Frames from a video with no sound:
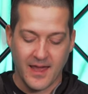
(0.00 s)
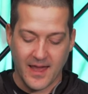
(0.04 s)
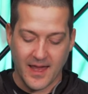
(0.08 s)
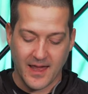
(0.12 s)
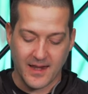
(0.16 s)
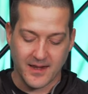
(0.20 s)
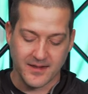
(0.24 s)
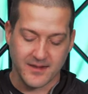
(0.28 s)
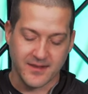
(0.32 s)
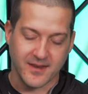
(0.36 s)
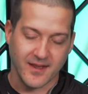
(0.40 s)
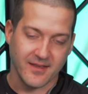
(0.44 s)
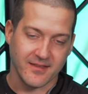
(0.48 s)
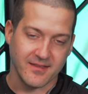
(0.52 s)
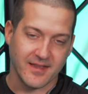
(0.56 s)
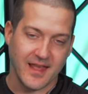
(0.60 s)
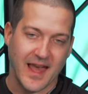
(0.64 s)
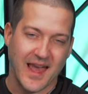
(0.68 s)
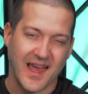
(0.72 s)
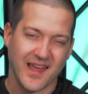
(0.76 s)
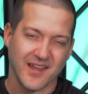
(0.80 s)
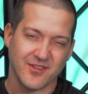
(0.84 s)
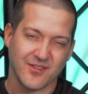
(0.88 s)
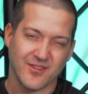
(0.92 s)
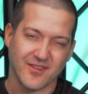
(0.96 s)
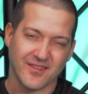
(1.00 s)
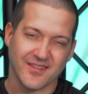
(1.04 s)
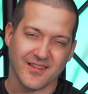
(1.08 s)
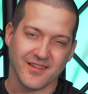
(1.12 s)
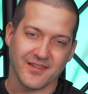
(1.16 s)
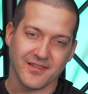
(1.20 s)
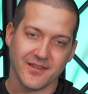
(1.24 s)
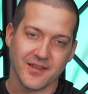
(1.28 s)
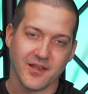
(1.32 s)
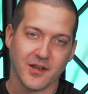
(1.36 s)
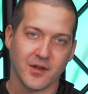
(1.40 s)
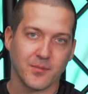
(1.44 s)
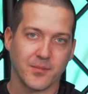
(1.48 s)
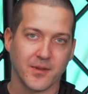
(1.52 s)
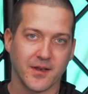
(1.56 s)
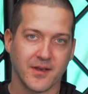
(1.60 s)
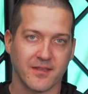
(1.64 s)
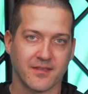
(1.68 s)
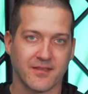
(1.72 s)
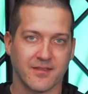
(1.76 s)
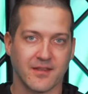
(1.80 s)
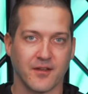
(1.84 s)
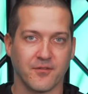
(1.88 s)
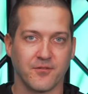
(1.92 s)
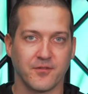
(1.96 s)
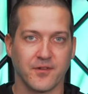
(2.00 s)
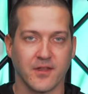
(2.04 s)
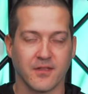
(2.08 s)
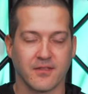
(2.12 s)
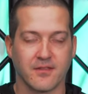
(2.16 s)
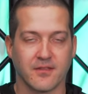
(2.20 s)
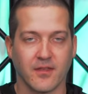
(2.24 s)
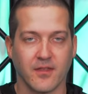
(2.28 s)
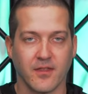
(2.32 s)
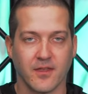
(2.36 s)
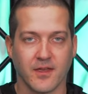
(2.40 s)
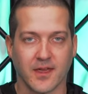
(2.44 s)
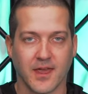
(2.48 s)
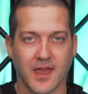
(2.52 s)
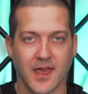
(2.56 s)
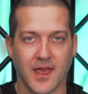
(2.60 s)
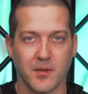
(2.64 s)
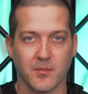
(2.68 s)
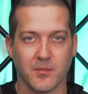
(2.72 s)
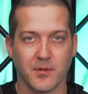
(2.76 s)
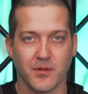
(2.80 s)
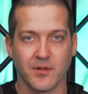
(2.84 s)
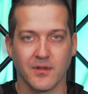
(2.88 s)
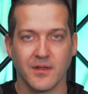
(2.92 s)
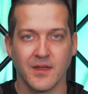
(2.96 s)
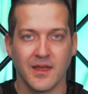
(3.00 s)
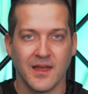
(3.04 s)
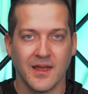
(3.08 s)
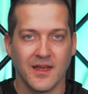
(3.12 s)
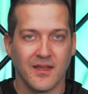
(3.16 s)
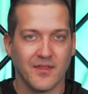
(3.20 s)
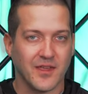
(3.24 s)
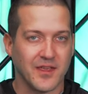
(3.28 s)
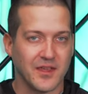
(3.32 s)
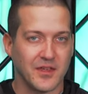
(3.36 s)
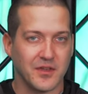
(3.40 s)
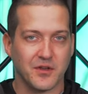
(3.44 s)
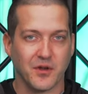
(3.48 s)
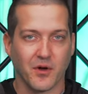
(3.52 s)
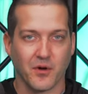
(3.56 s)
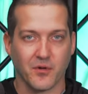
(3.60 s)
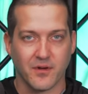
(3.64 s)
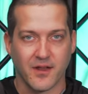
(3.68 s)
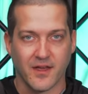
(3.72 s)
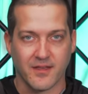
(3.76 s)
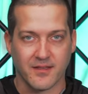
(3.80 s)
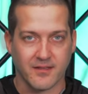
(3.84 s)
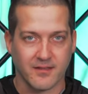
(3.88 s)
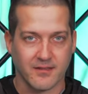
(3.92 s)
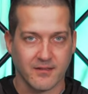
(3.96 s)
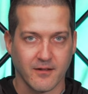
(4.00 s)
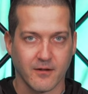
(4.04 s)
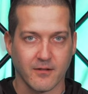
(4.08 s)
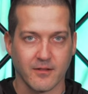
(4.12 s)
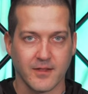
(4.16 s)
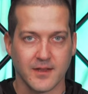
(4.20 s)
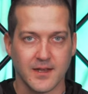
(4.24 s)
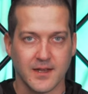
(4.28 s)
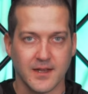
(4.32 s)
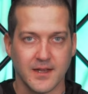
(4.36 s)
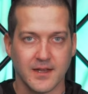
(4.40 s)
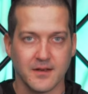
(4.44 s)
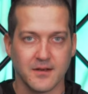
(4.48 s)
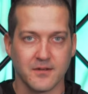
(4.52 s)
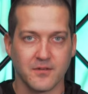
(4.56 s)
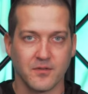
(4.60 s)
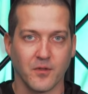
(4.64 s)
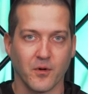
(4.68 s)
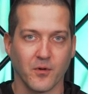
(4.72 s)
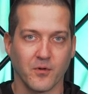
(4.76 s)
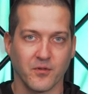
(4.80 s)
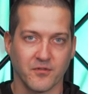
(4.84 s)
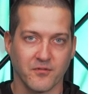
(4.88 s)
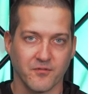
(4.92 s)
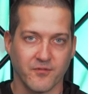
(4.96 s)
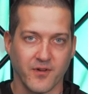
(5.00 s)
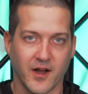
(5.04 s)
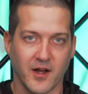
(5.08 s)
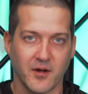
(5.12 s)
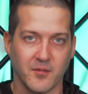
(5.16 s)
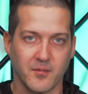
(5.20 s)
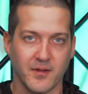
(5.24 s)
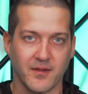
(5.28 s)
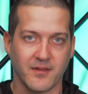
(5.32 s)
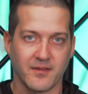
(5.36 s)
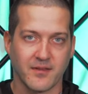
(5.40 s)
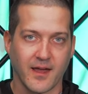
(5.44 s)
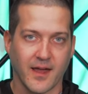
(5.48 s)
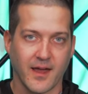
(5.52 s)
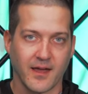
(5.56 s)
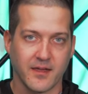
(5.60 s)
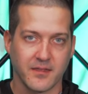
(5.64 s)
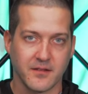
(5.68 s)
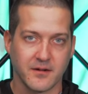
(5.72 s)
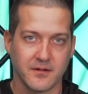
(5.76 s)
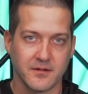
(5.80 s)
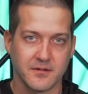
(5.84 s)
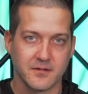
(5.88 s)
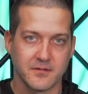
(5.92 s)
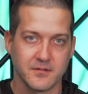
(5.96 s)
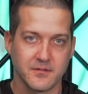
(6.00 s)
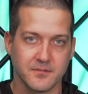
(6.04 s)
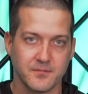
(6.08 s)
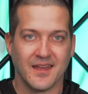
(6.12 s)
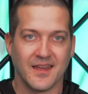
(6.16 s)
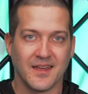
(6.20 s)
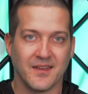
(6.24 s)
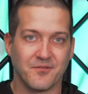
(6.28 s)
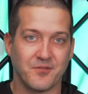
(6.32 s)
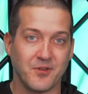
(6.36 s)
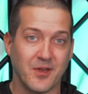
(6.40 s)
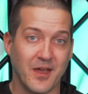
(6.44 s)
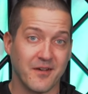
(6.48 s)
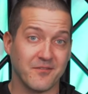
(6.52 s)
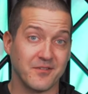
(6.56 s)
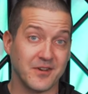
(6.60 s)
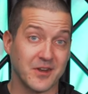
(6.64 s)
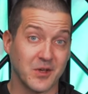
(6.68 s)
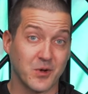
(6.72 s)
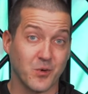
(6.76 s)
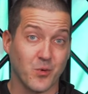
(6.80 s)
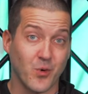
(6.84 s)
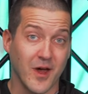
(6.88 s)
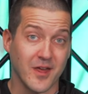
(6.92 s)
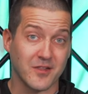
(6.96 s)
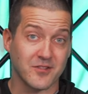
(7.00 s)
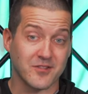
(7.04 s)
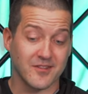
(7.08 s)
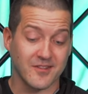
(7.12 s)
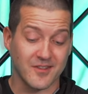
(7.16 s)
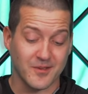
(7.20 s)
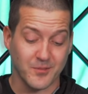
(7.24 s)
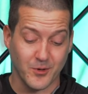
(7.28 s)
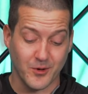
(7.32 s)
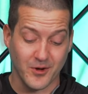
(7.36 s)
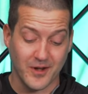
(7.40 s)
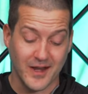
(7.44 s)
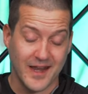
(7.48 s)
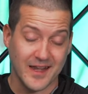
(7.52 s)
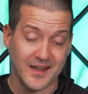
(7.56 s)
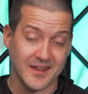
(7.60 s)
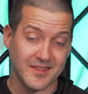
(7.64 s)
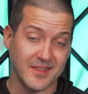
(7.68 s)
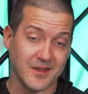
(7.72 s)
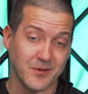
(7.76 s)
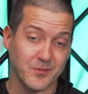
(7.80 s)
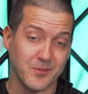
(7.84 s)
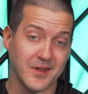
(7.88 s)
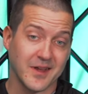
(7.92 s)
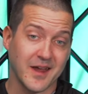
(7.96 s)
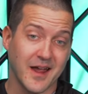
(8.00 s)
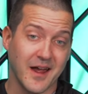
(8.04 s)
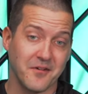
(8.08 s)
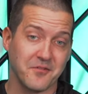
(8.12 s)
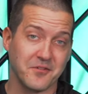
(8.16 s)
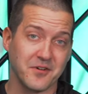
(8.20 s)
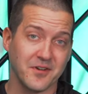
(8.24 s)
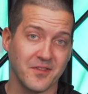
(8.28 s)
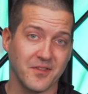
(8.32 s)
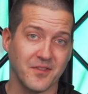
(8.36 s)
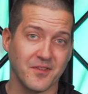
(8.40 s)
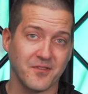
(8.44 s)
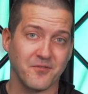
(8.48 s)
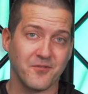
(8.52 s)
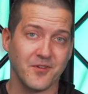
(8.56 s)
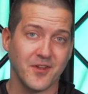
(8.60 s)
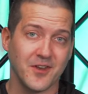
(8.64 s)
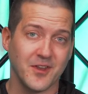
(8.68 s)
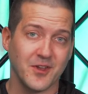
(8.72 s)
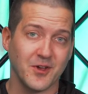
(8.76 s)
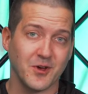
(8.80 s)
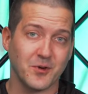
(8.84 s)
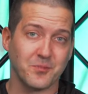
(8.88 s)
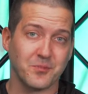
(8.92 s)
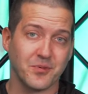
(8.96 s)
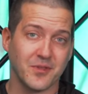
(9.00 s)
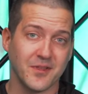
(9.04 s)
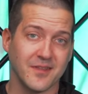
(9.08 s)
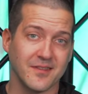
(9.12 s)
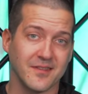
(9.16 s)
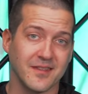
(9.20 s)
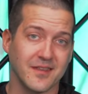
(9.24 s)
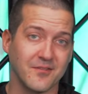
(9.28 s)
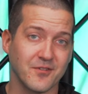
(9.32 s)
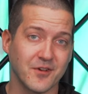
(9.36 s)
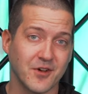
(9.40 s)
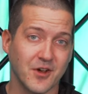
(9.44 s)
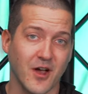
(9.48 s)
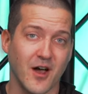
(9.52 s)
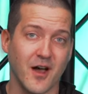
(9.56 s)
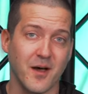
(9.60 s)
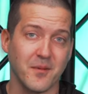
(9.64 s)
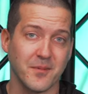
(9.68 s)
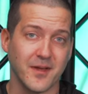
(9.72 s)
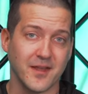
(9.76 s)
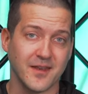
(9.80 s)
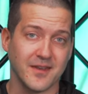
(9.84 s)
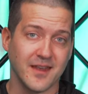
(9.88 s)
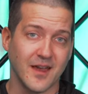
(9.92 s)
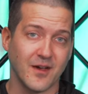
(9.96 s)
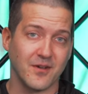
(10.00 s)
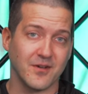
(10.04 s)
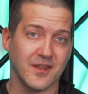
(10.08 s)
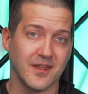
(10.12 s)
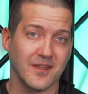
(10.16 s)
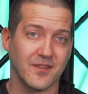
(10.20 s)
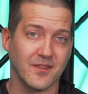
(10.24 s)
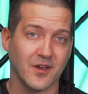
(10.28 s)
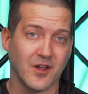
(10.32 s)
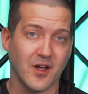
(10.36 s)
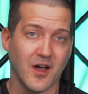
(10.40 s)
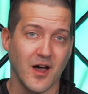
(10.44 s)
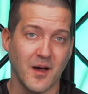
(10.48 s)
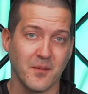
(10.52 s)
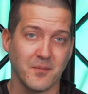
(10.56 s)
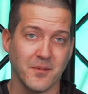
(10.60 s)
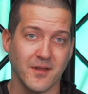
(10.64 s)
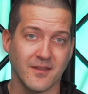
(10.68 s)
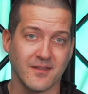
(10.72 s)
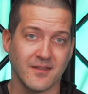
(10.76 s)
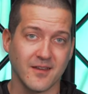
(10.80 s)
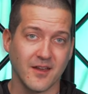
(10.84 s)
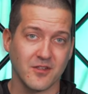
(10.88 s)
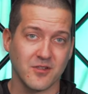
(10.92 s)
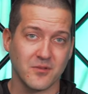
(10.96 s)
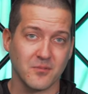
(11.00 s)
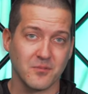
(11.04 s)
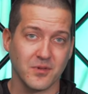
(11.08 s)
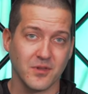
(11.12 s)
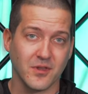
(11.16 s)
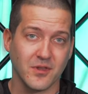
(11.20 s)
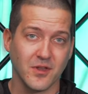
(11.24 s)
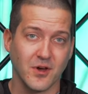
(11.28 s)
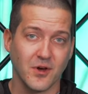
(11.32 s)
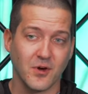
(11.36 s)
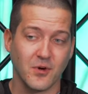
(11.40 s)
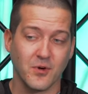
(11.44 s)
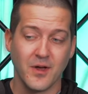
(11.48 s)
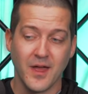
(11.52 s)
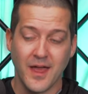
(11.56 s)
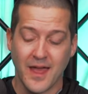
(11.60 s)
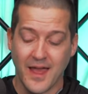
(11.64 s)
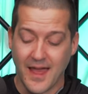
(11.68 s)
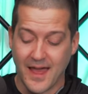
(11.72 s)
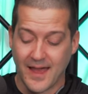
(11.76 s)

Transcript: And it does add just a little bit of stiffness to the cable that you don't necessarily need in those environments either. If you have any questions about anything we covered in this video, please leave a comment down in the comment section below.